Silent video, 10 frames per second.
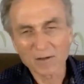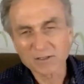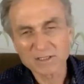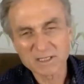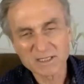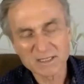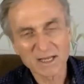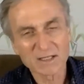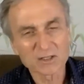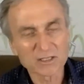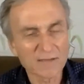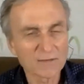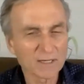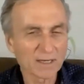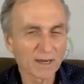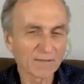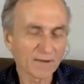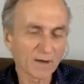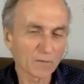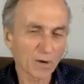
heart disease at age 70 and I found